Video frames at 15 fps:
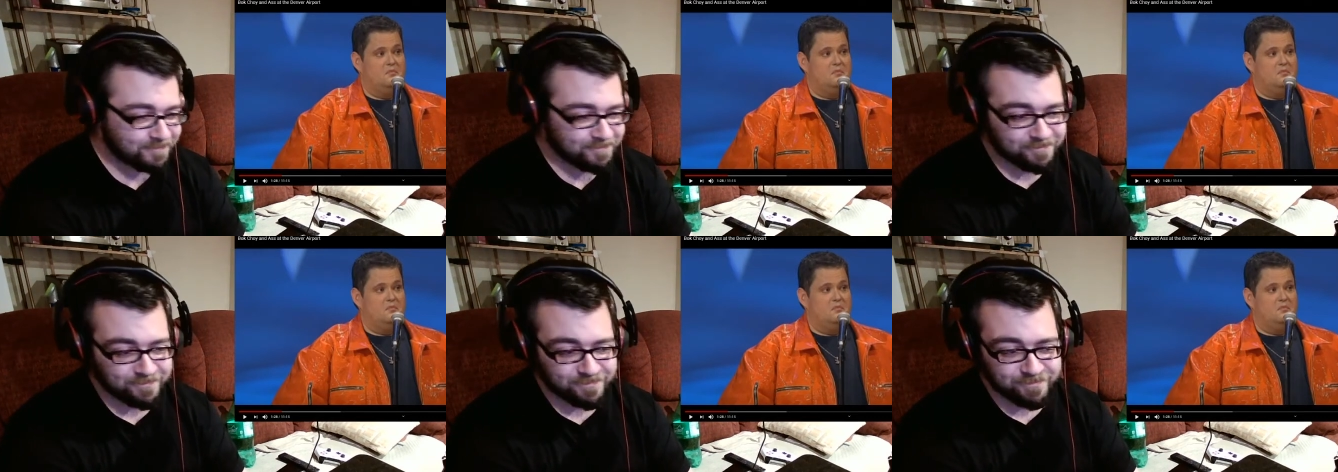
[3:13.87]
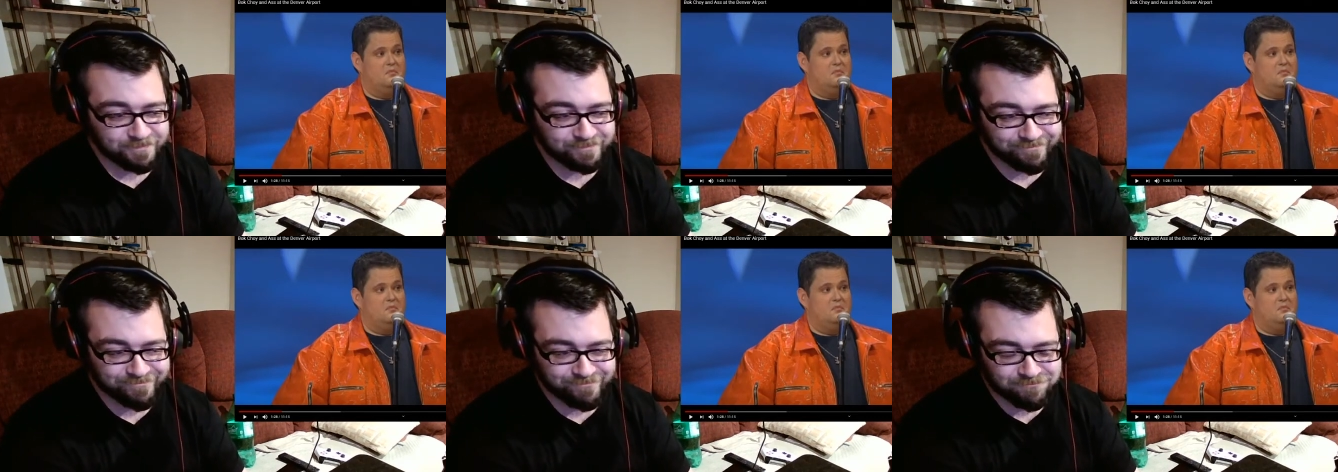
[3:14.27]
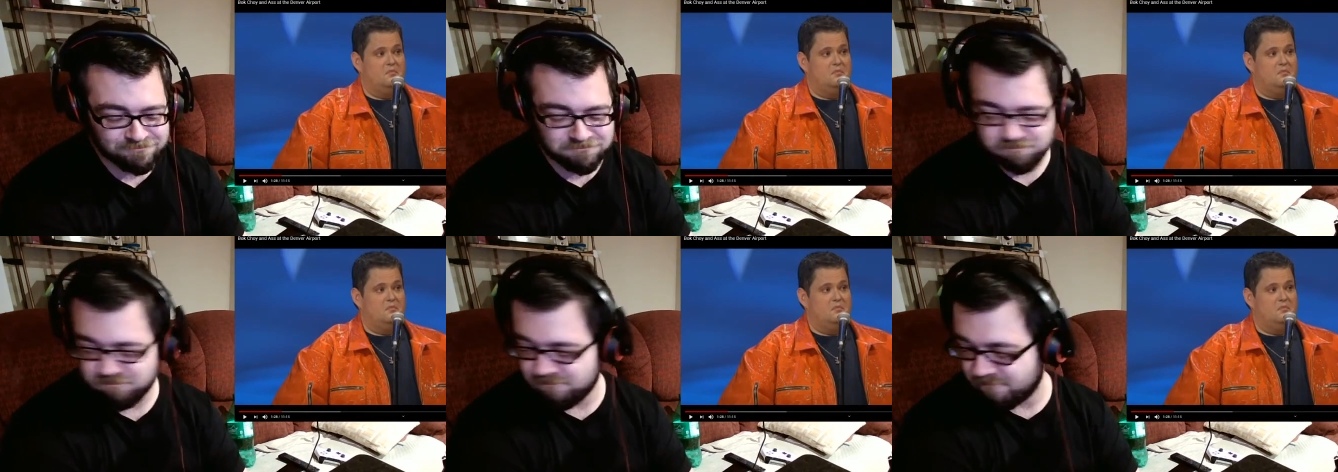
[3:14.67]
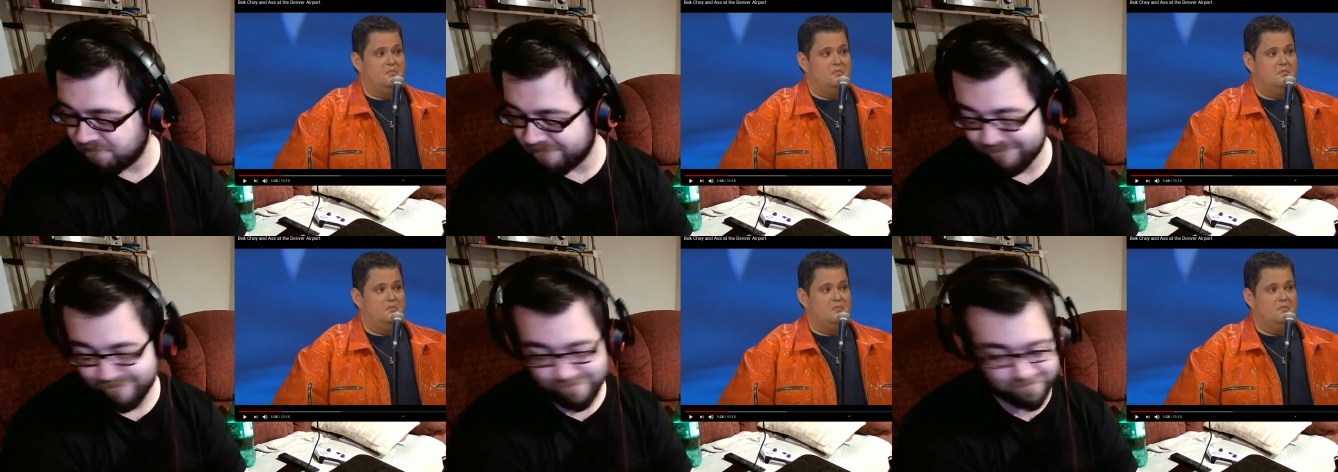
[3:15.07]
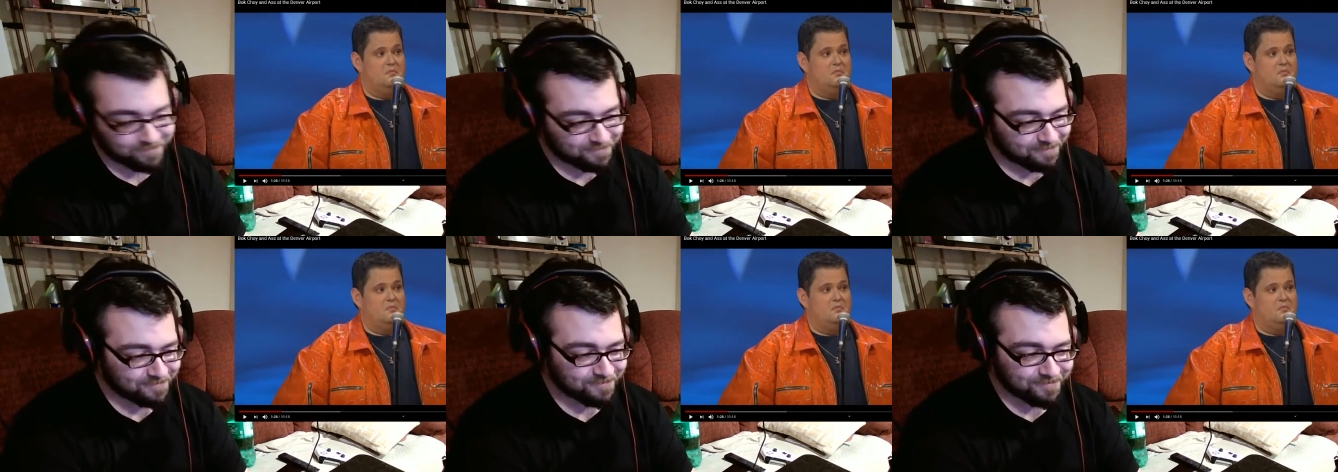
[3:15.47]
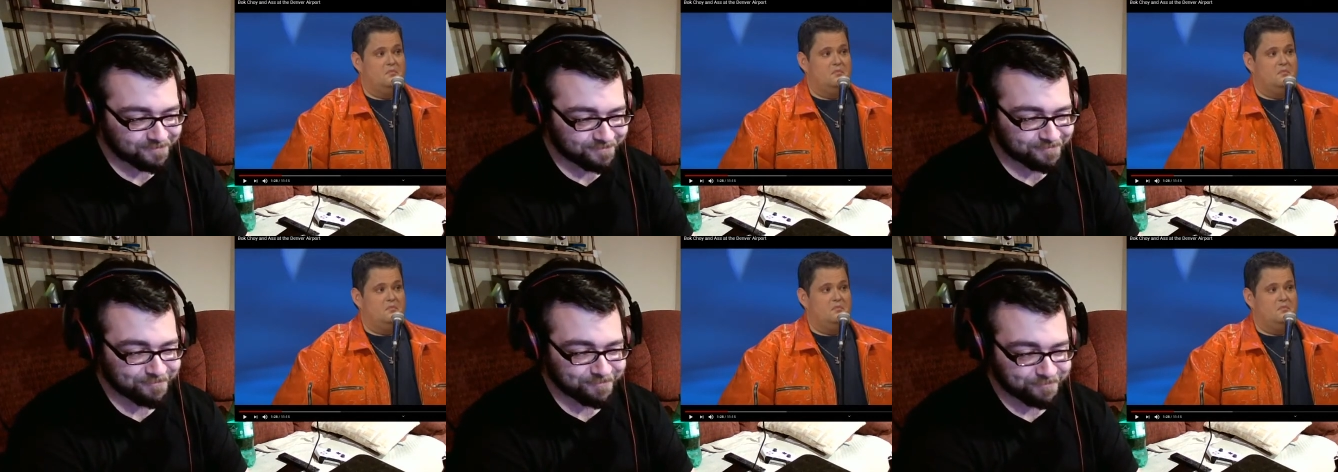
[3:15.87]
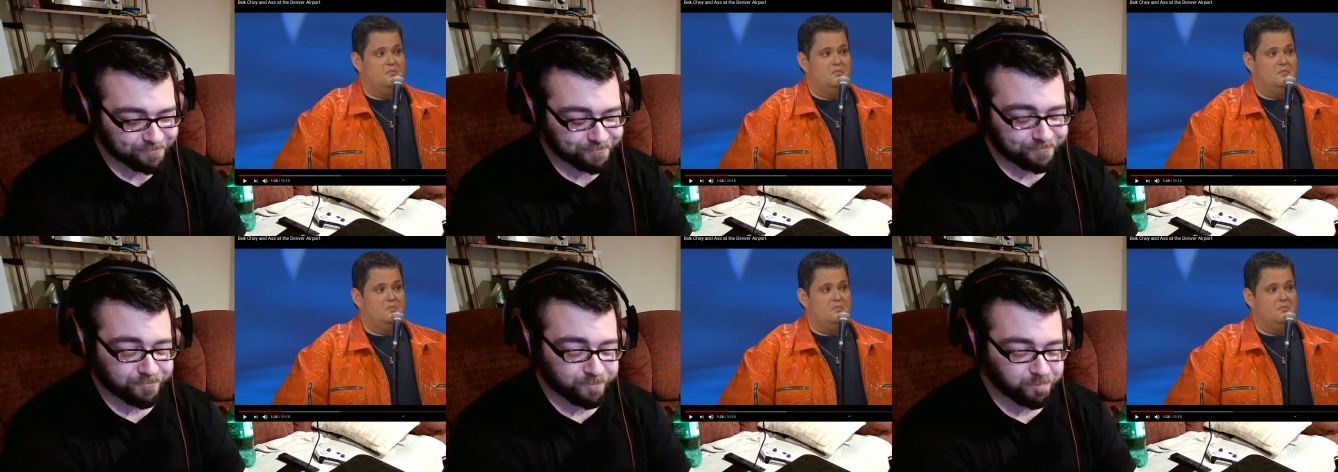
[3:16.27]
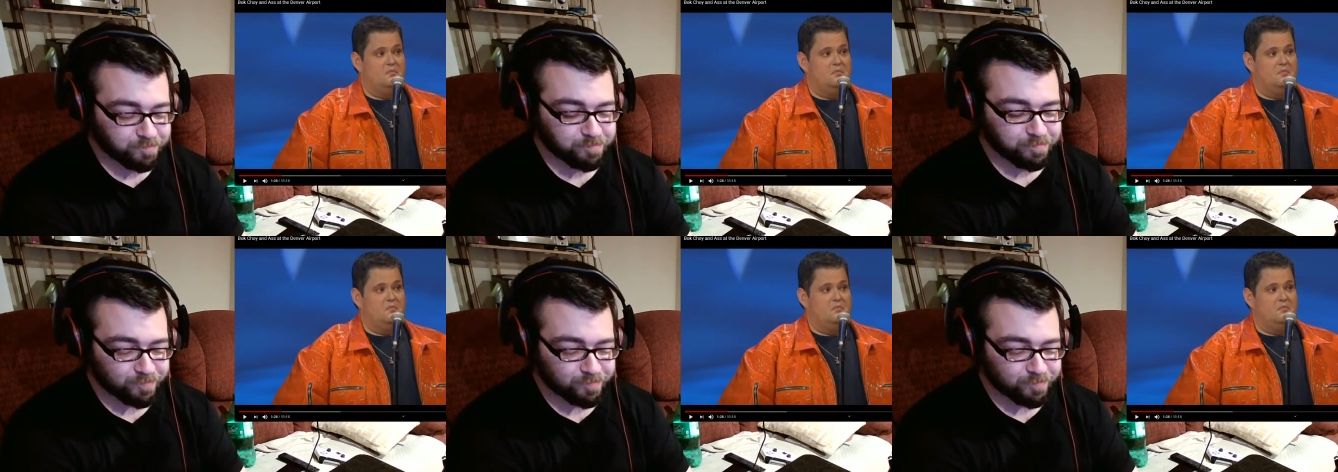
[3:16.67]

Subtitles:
Nobody speaks.